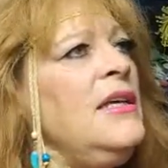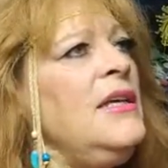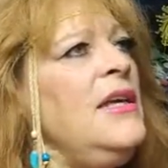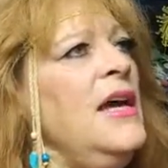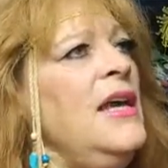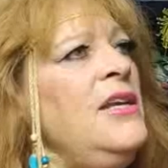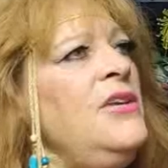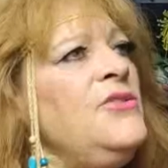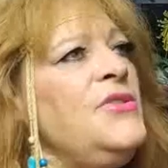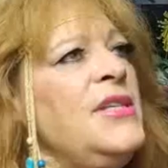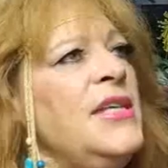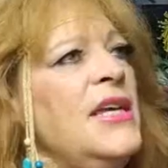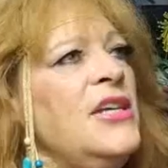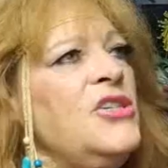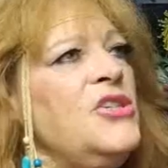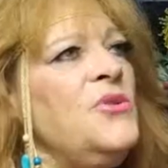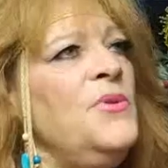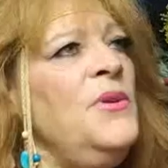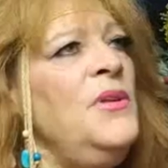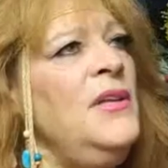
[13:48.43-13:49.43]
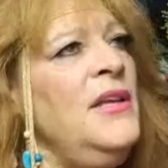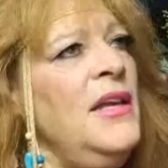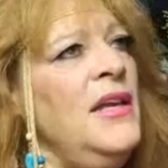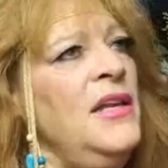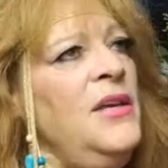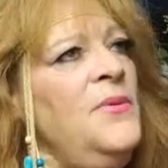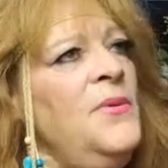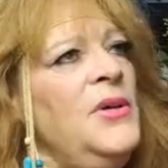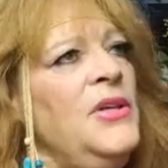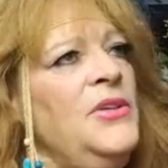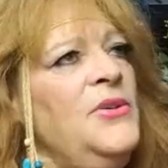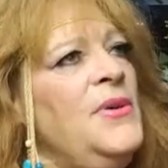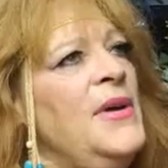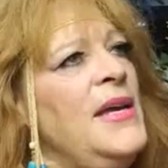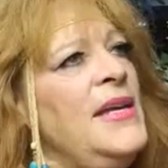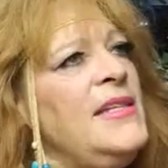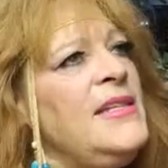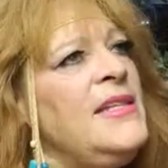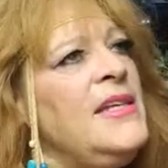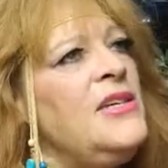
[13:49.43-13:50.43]
Gynosexual, anyone who
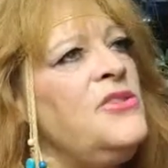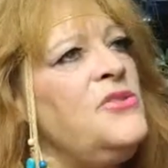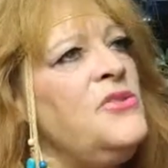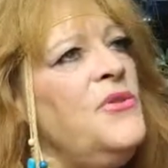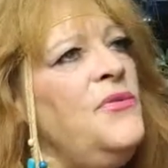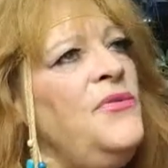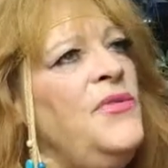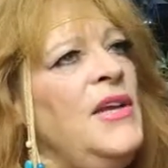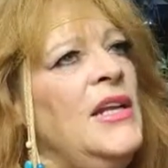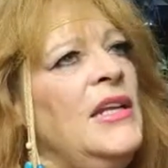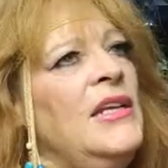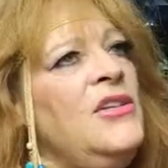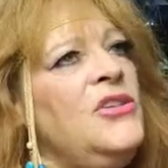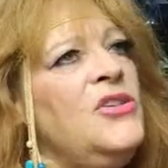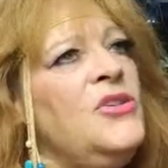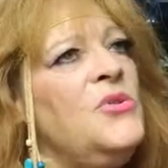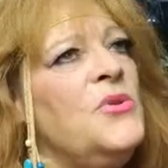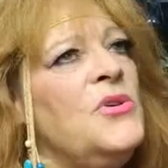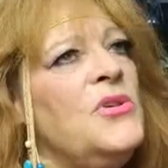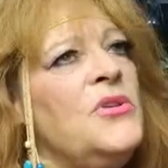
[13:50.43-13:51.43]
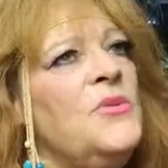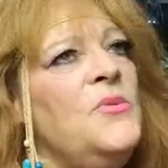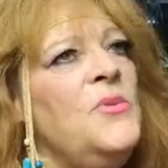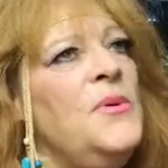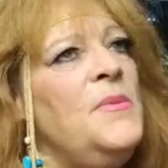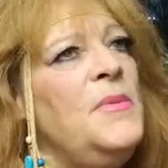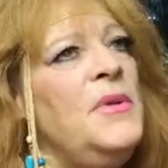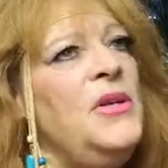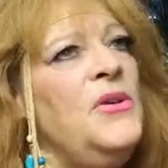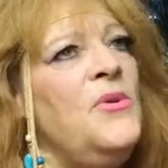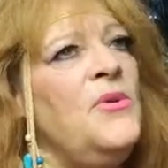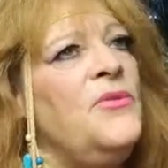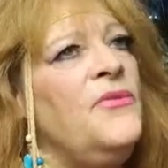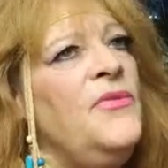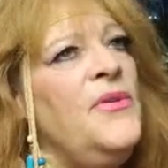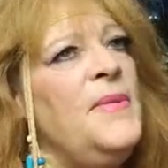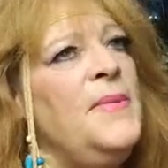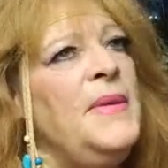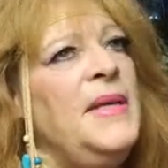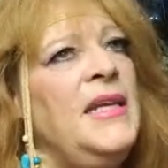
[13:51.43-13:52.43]
has sexual feelings towards a woman or
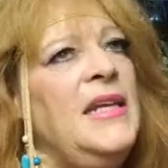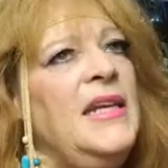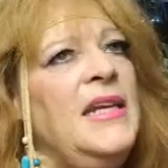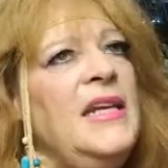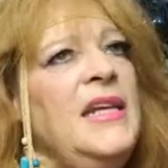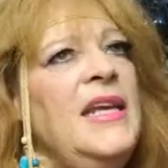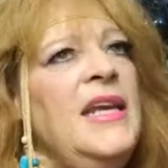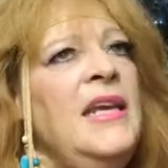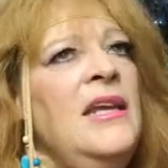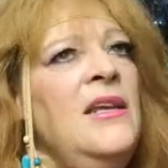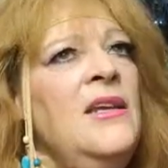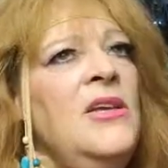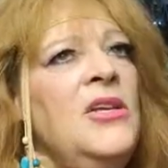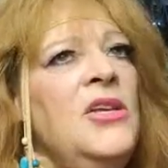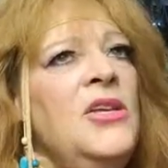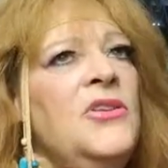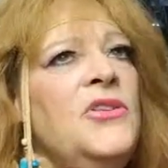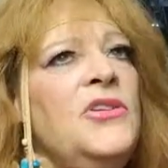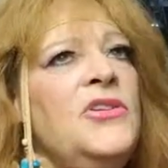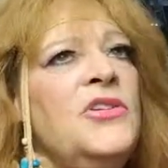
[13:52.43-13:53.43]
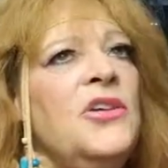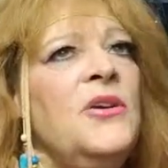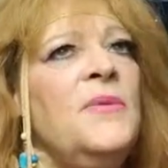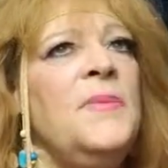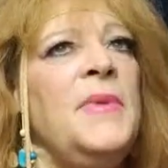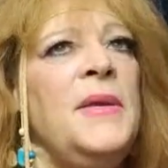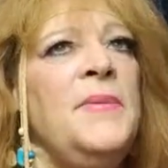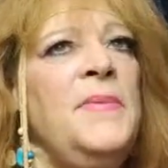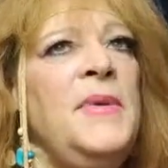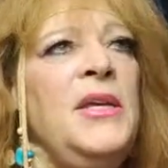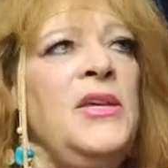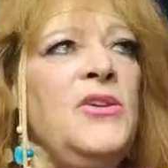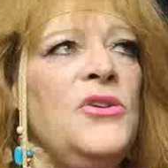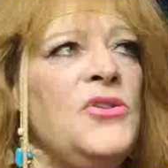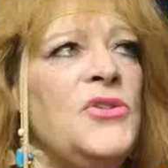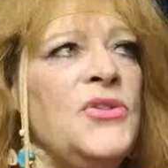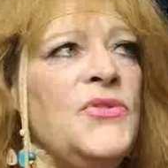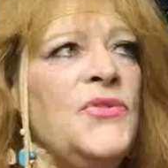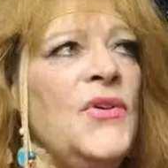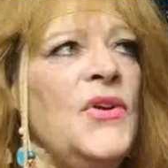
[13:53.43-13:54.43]
femininity. The term can be
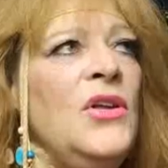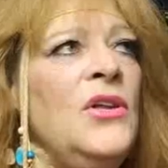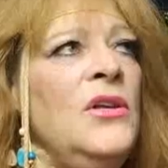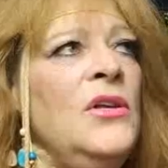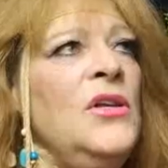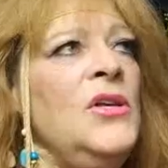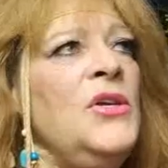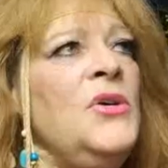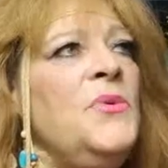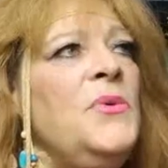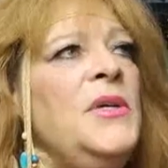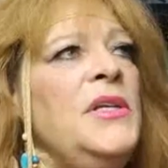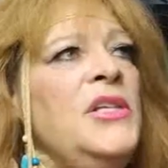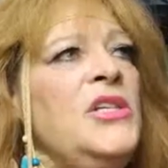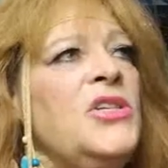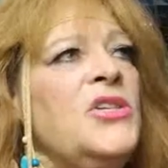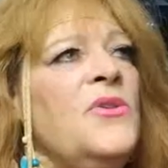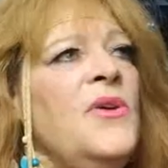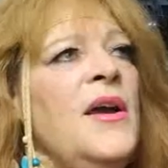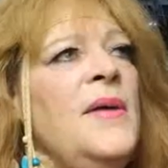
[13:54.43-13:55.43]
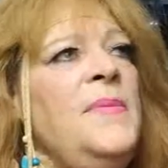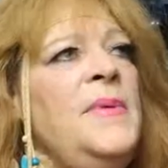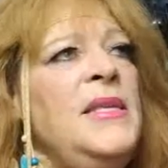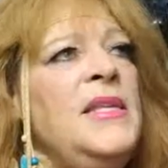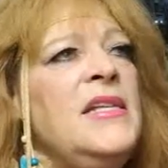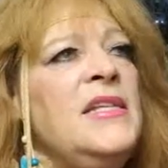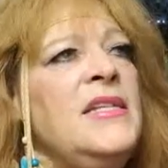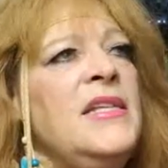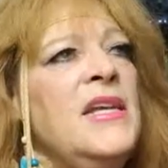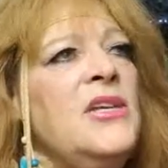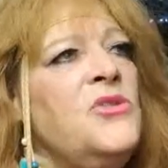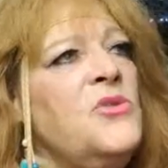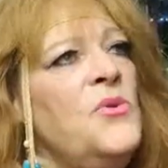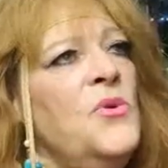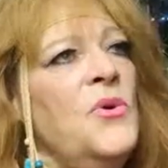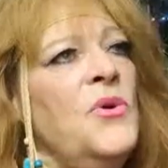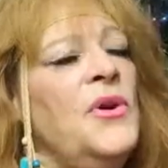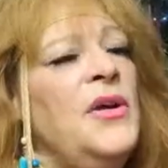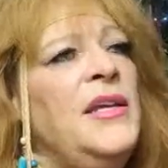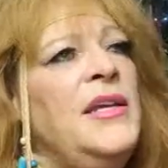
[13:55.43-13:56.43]
useful when describing the
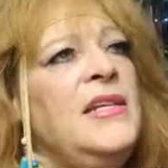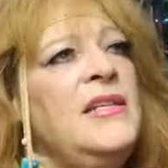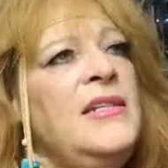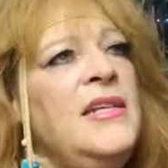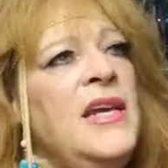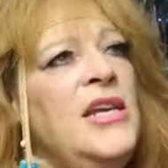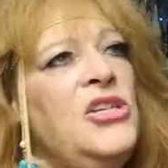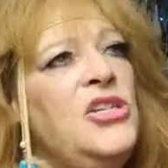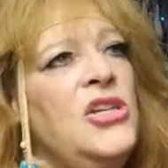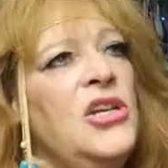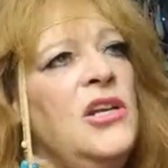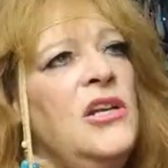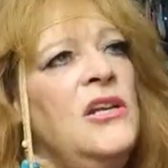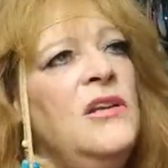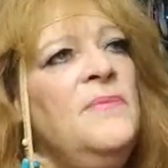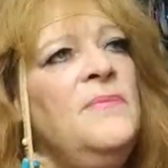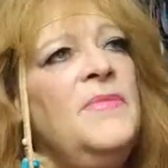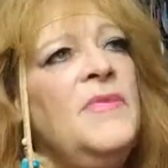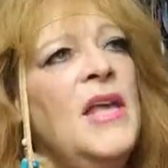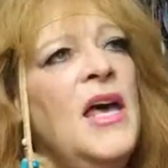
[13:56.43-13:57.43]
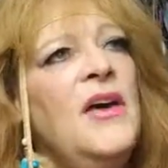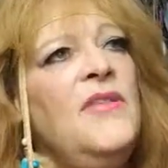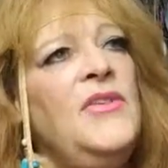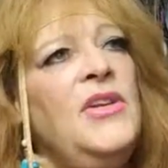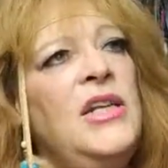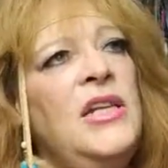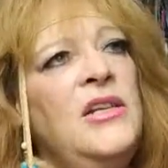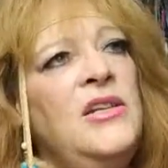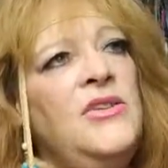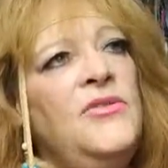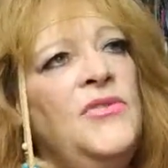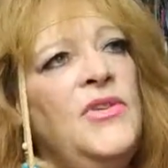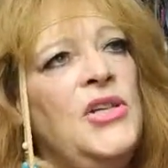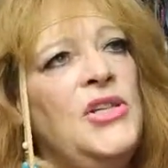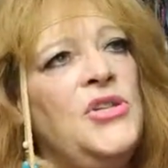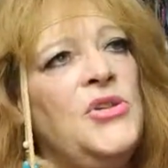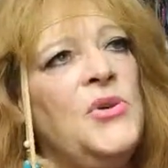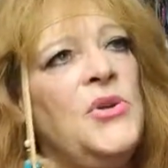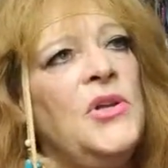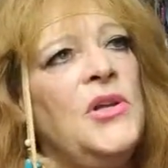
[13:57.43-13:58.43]
sexual orientation of an
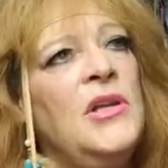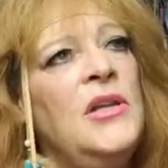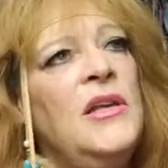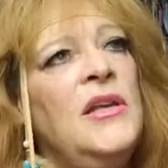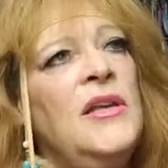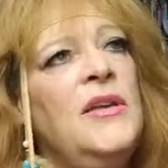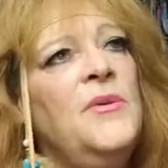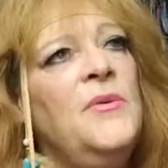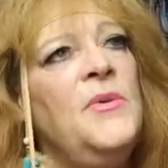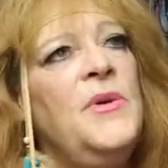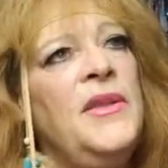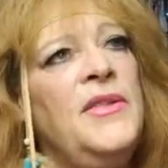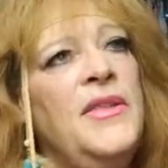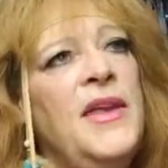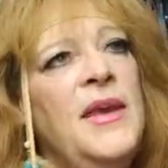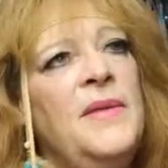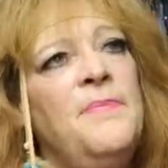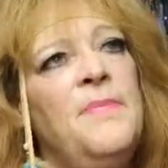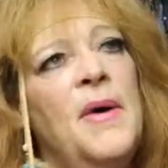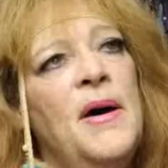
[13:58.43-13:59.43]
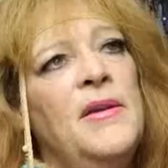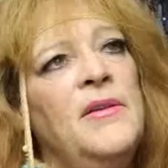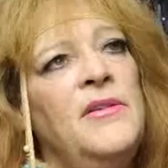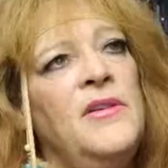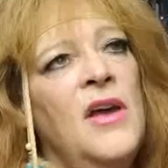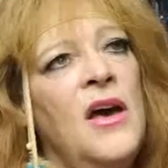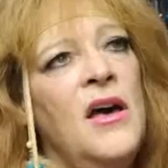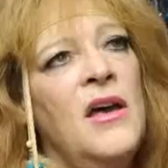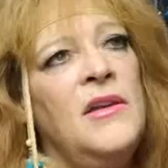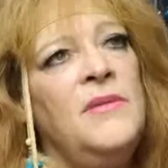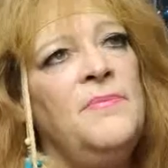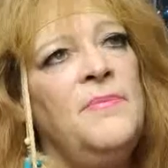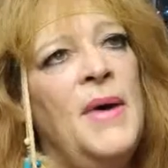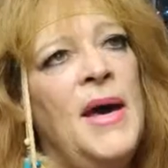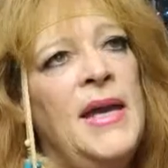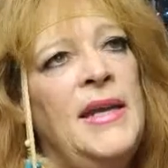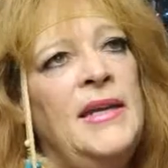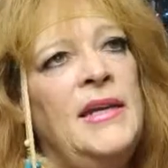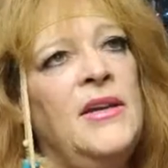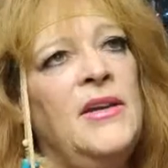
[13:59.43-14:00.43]
individual with a non
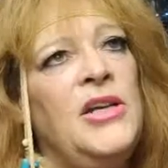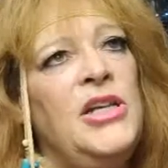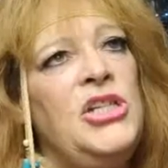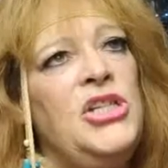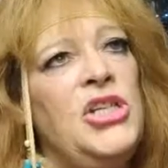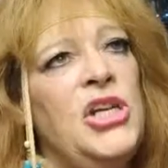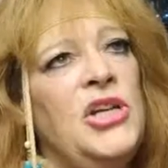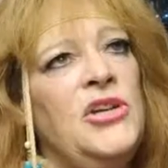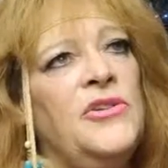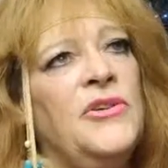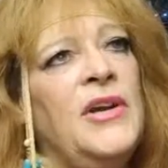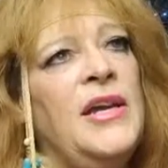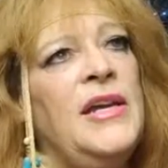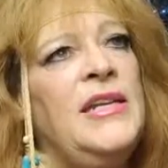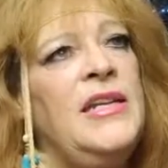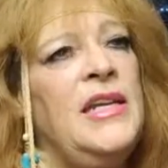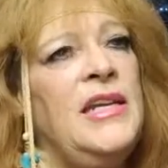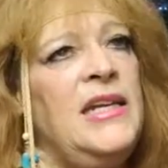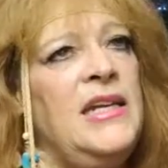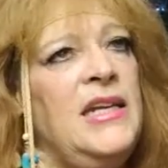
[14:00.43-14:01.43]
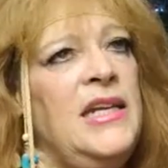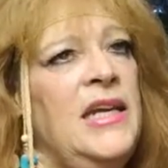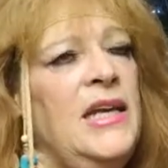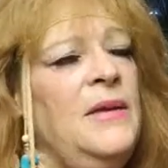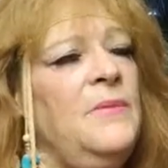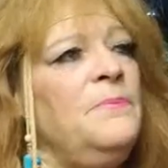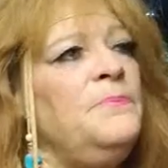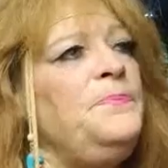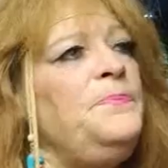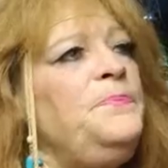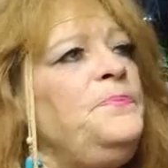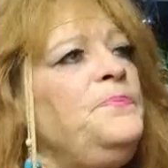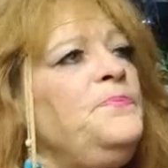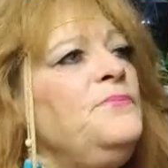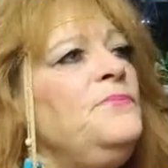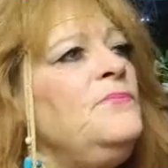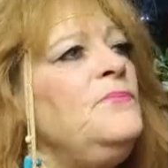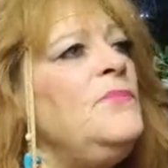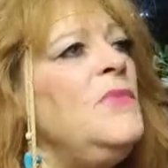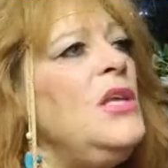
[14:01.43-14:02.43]
binary gender identity.
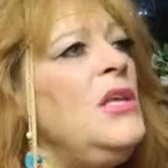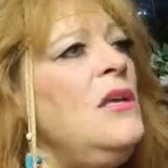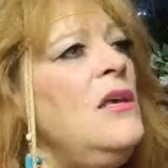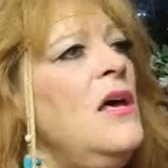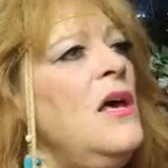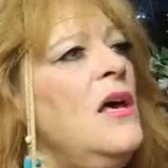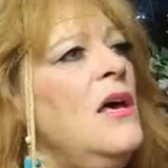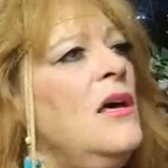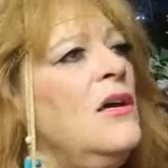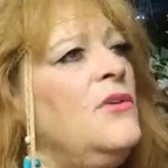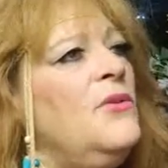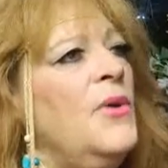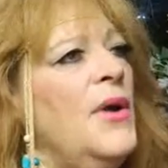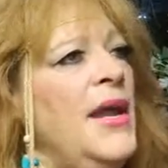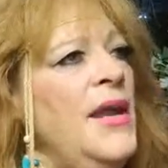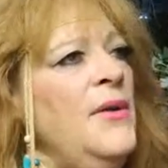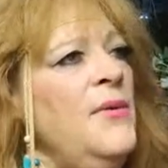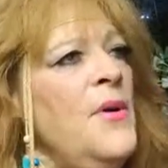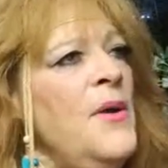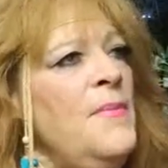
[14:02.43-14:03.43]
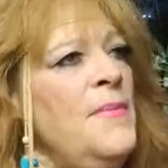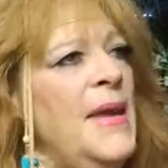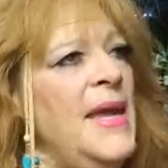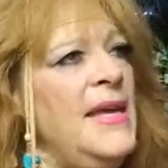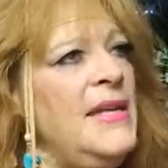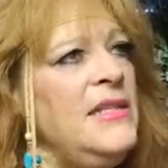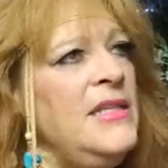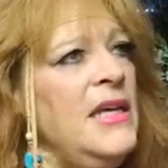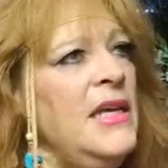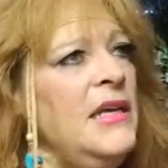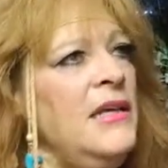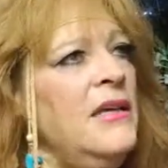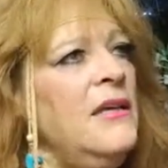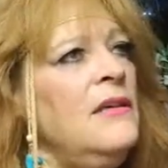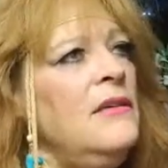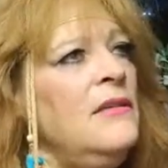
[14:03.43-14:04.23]
A gray romantic.